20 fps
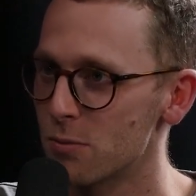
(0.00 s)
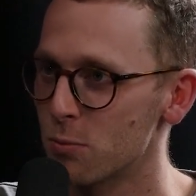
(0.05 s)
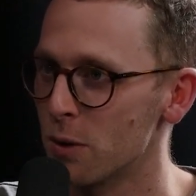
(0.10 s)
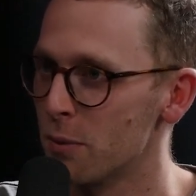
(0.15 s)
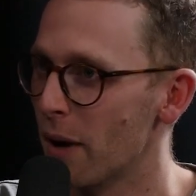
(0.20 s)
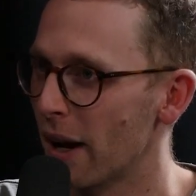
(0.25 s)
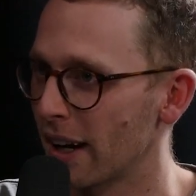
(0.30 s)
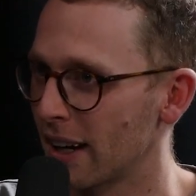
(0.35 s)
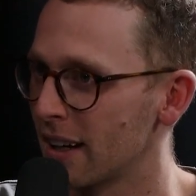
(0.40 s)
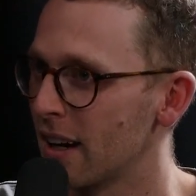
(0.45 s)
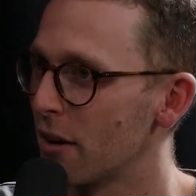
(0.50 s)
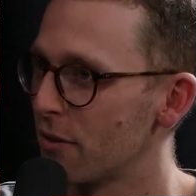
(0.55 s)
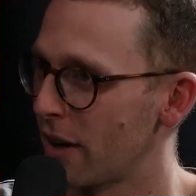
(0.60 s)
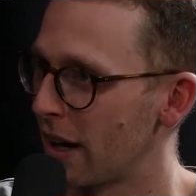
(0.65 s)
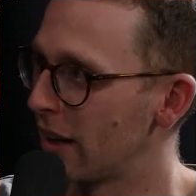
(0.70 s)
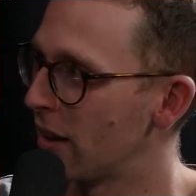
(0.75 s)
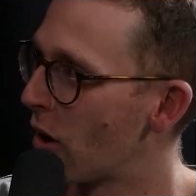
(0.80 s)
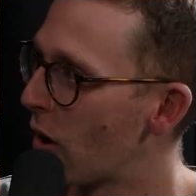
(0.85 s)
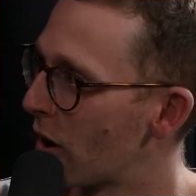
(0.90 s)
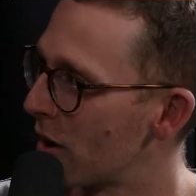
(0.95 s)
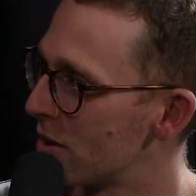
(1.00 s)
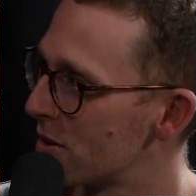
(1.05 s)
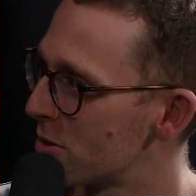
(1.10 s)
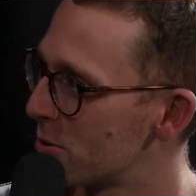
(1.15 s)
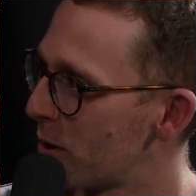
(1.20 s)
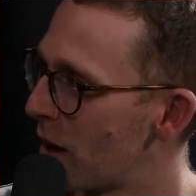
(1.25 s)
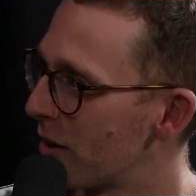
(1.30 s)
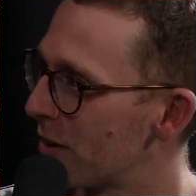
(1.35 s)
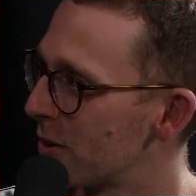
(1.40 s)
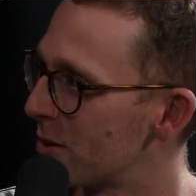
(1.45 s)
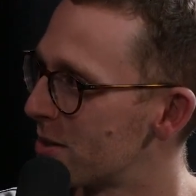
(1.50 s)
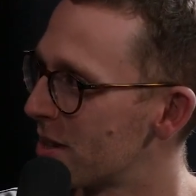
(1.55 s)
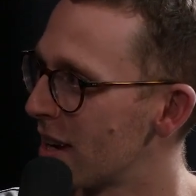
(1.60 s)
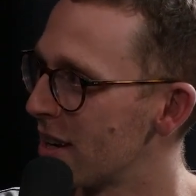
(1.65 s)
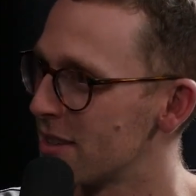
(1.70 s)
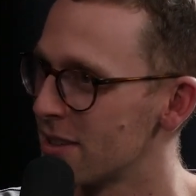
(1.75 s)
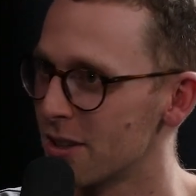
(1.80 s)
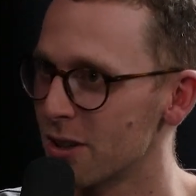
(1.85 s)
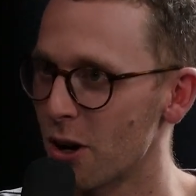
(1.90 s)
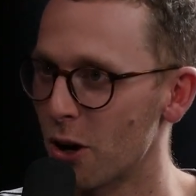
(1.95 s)
We make enough headlines throughout the
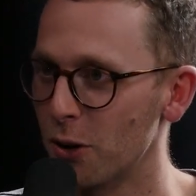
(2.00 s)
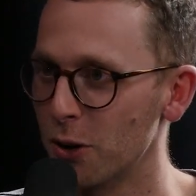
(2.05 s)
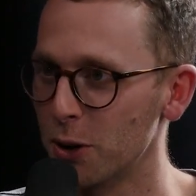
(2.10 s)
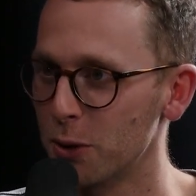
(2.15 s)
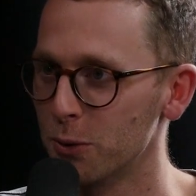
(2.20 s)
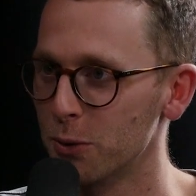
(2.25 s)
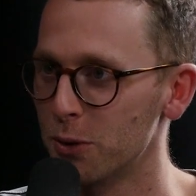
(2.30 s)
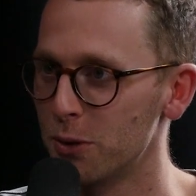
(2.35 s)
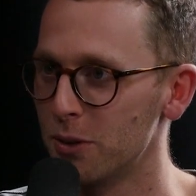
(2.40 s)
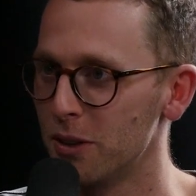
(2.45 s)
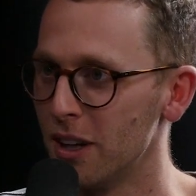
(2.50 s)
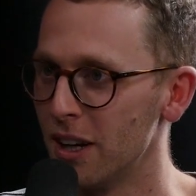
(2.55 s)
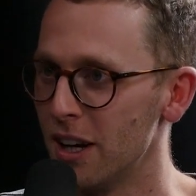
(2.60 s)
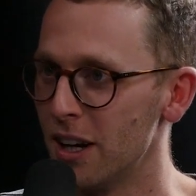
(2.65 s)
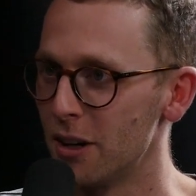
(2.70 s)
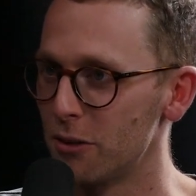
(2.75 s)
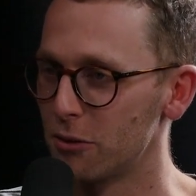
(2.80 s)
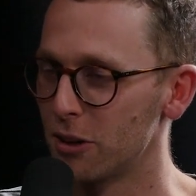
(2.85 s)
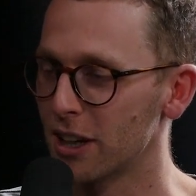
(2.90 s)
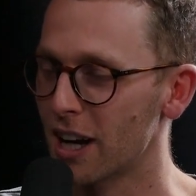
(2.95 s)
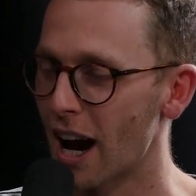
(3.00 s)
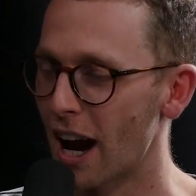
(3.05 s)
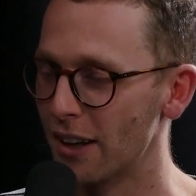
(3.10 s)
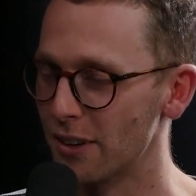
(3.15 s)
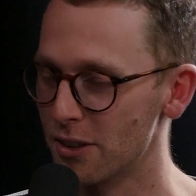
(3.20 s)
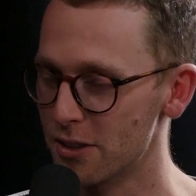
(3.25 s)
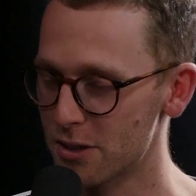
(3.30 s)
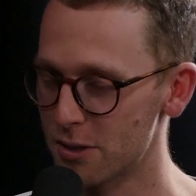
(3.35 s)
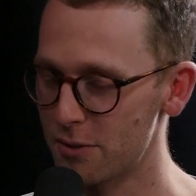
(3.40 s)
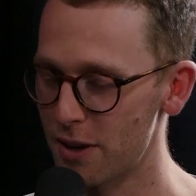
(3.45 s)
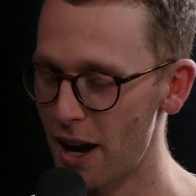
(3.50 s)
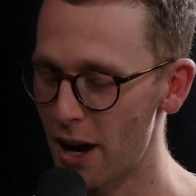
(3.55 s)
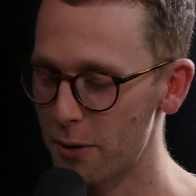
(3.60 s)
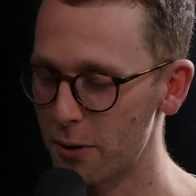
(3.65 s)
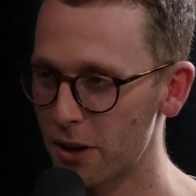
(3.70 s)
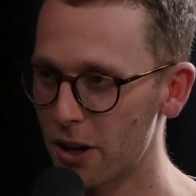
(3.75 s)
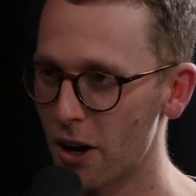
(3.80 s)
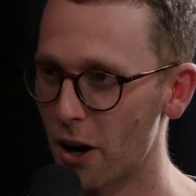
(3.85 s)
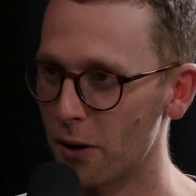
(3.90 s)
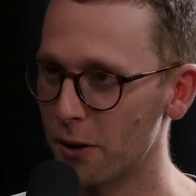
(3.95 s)
season, Collingwood, regardless of how
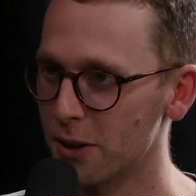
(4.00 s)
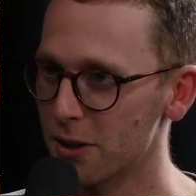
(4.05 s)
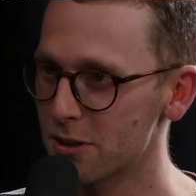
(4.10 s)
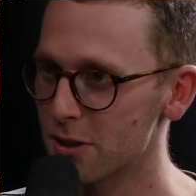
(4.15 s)
we're going.